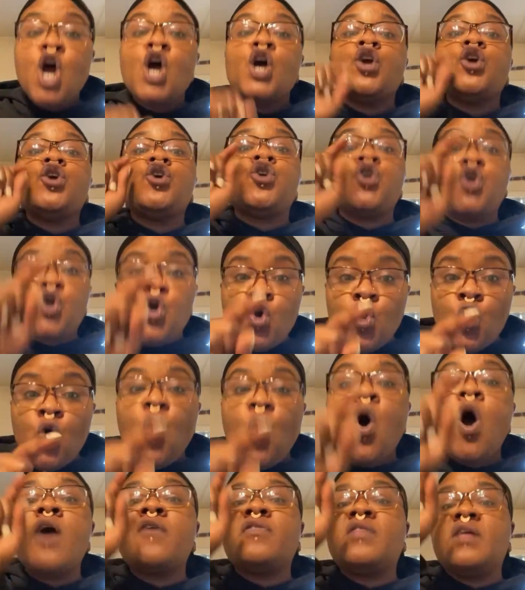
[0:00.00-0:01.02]
You
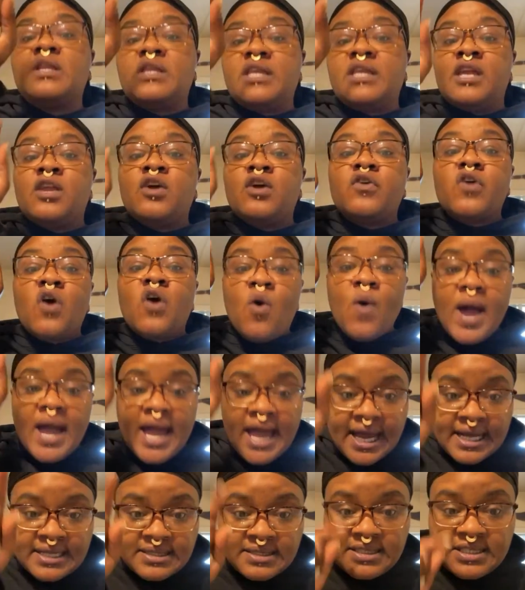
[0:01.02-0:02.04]
are the leader your
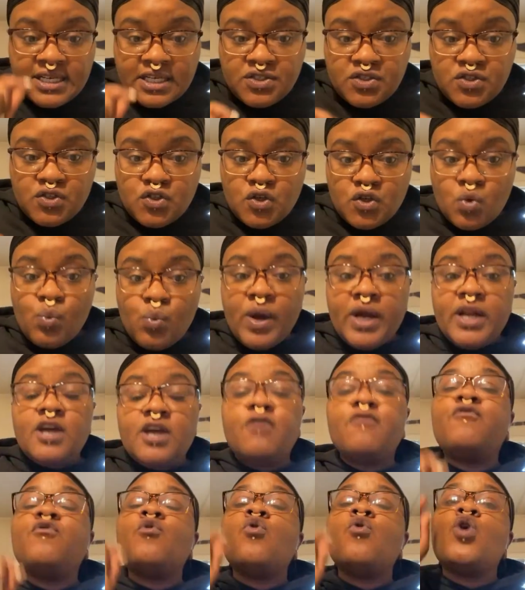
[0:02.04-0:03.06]
ancestors are
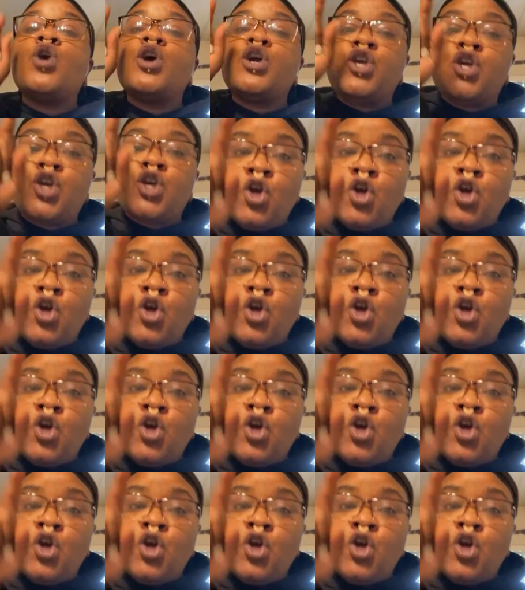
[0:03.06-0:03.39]
waiting for.